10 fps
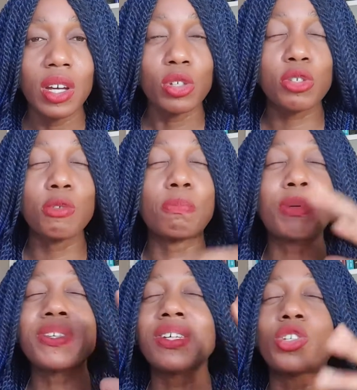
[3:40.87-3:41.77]
You're so
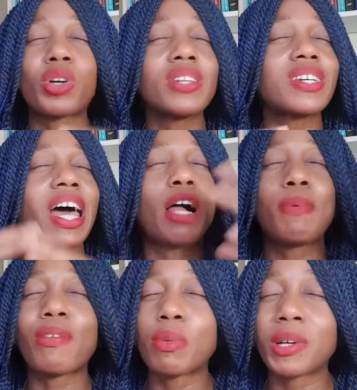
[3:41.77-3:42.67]
busy trying to
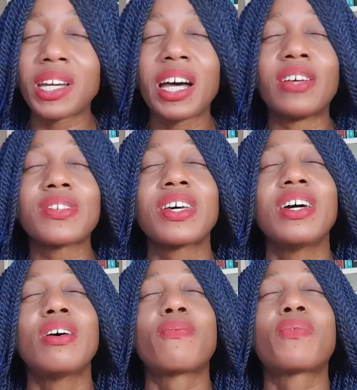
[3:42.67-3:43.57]
help everybody else,
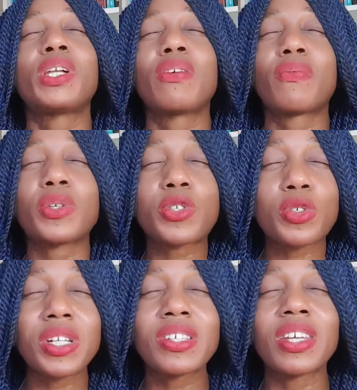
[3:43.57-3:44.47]
feeling
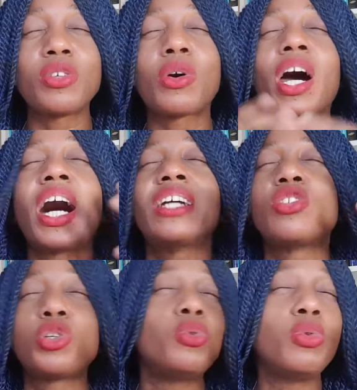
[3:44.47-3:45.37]
frustrated that you
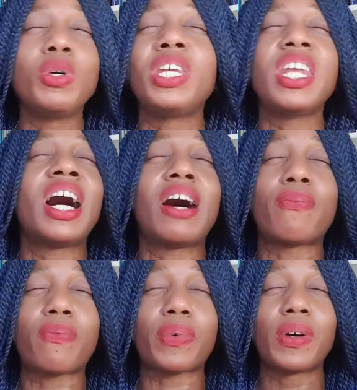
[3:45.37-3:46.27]
can't do
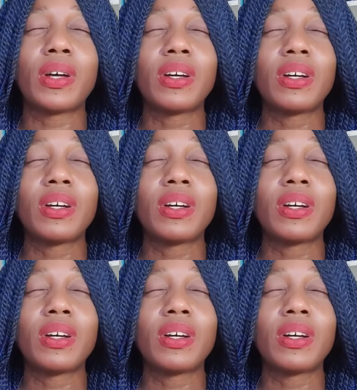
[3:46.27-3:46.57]
enough